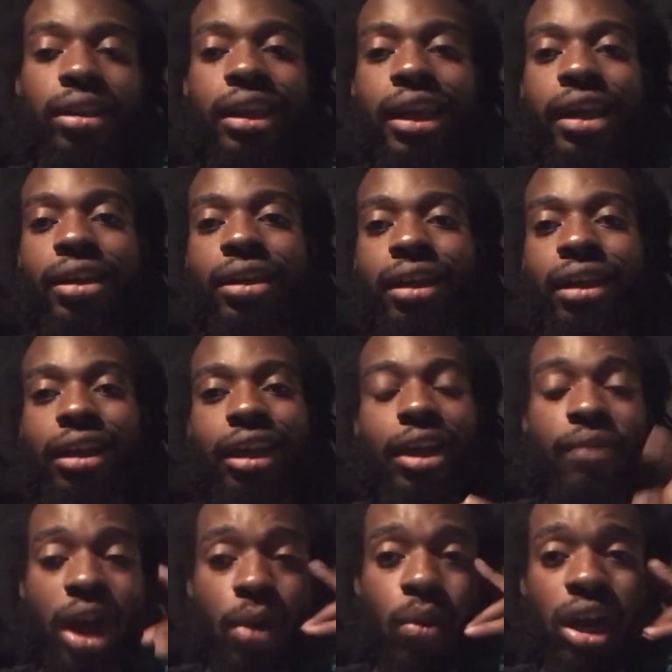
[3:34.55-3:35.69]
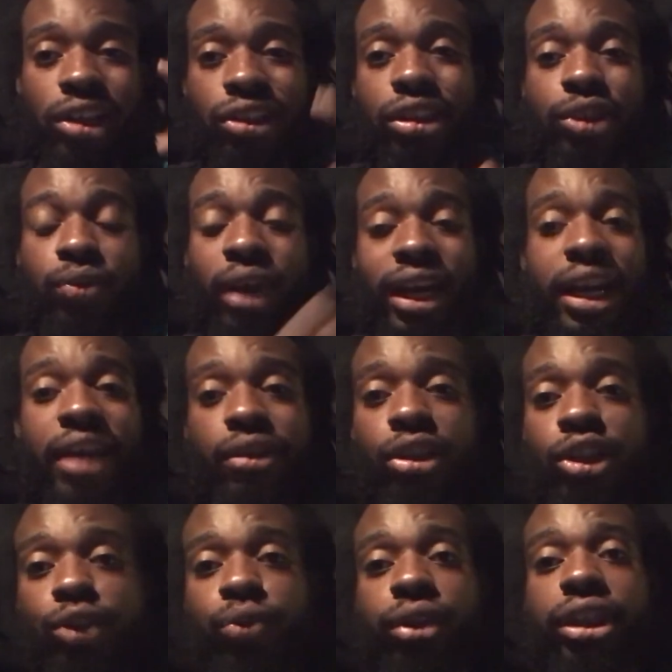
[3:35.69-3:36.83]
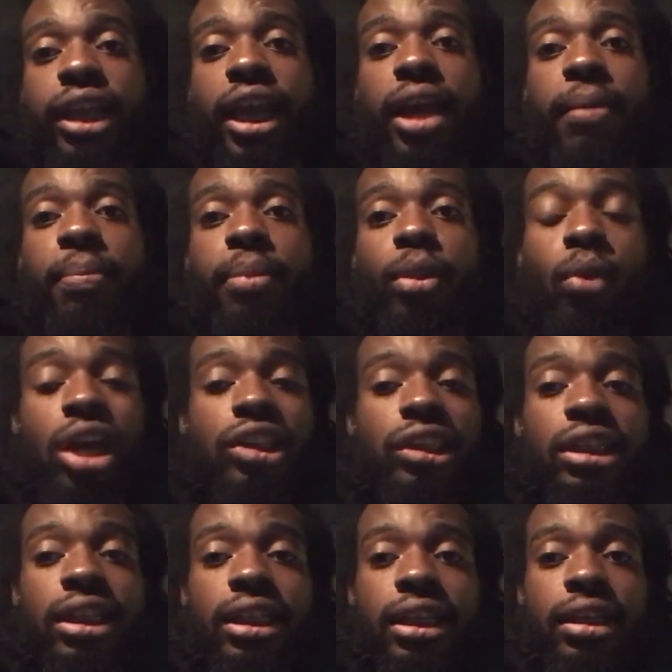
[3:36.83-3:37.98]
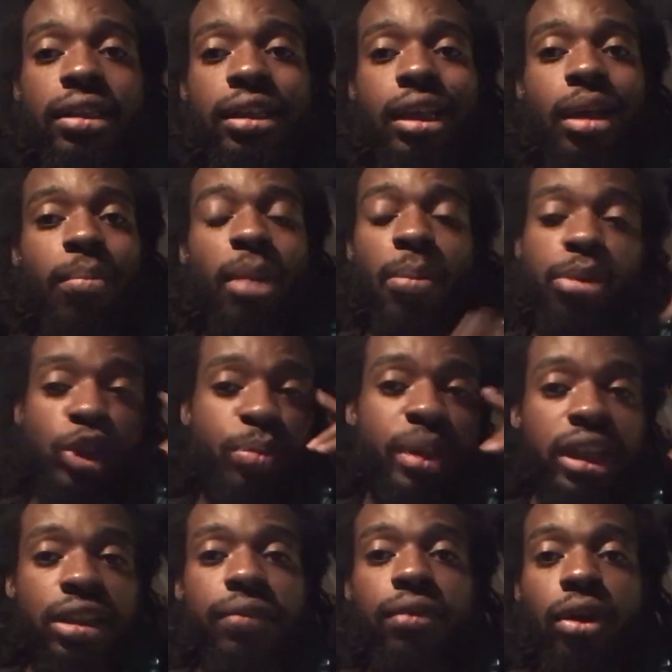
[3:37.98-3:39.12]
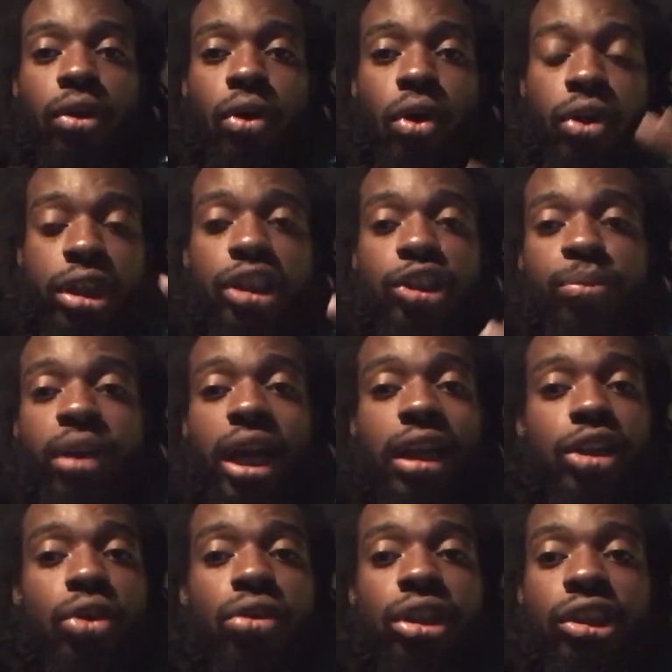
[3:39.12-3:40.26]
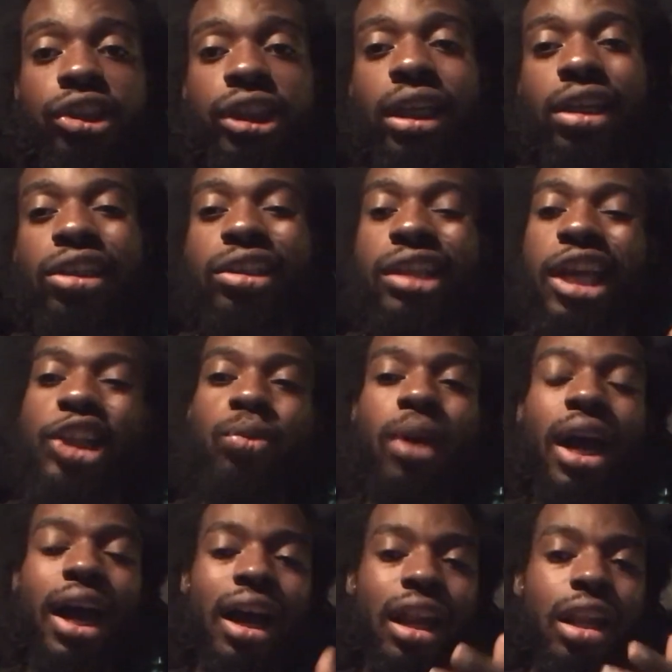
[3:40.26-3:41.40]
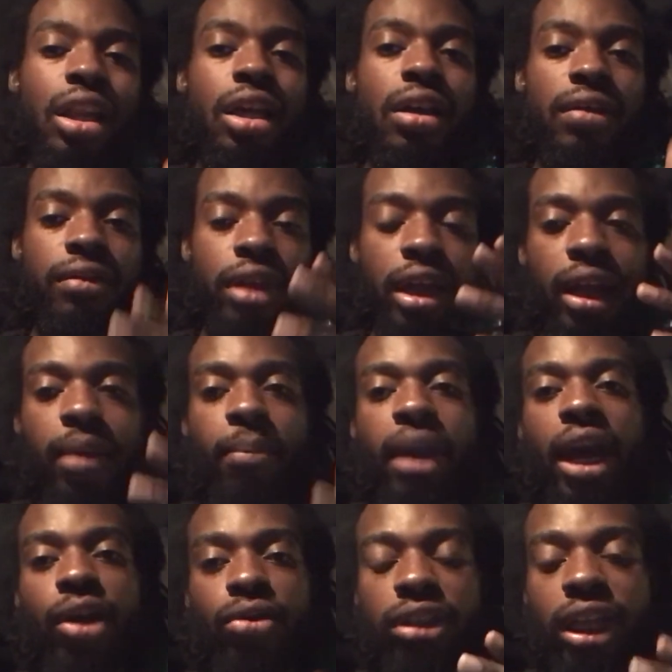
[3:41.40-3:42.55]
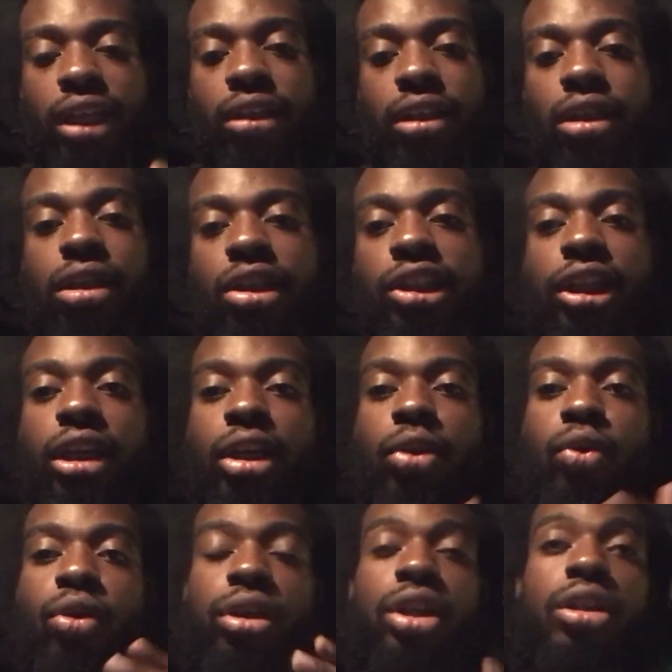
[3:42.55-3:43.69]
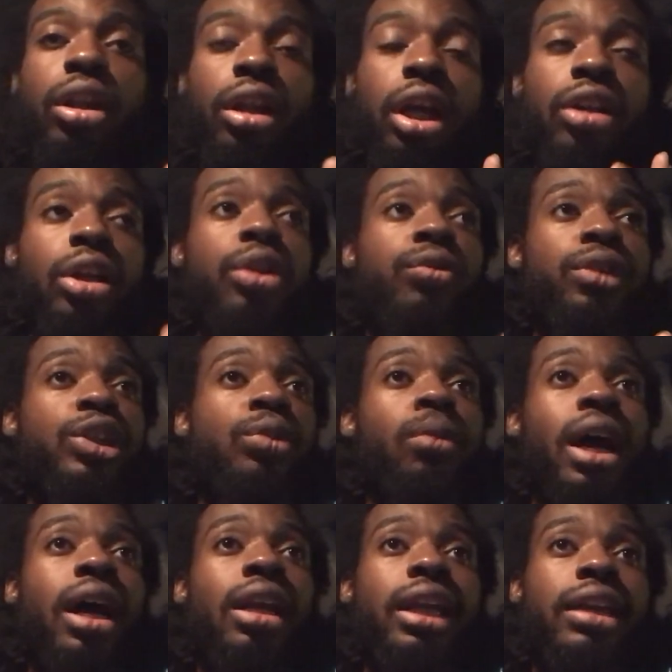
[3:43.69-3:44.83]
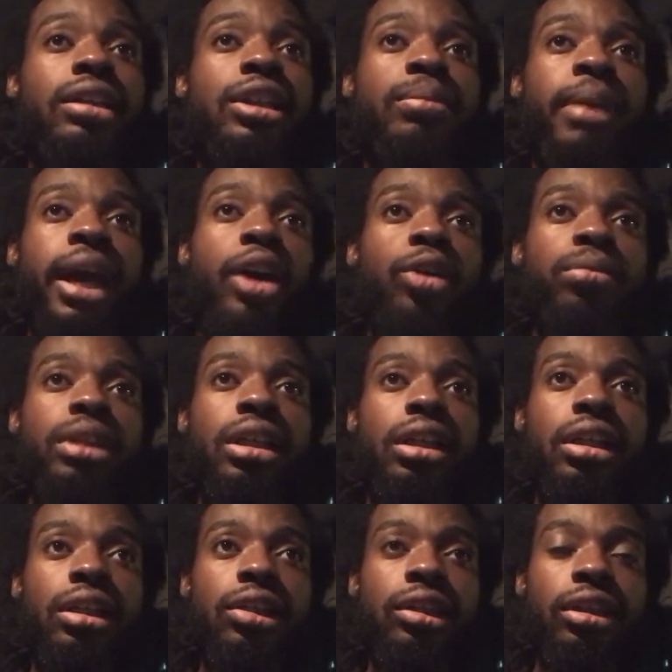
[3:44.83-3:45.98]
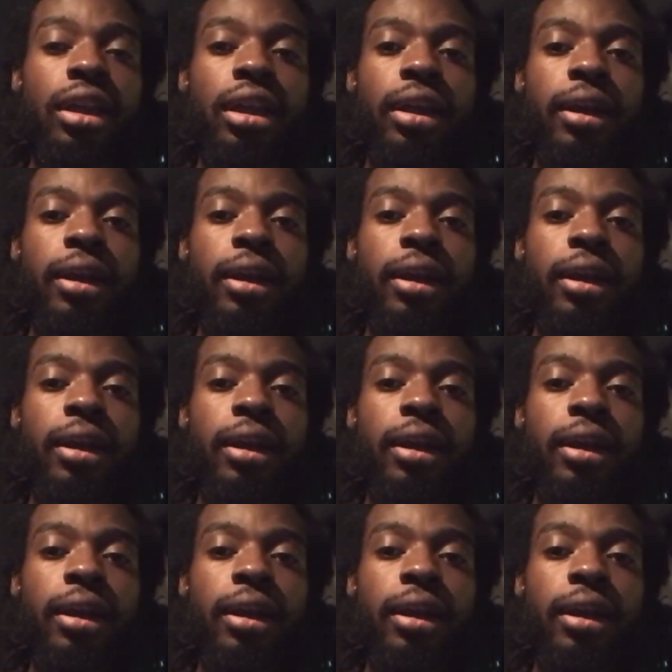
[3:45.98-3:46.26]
that if I watch this right after this recap, watch it again, my perspective on it is probably going to change. That's why I love battles like these. And another reason why I like this battle because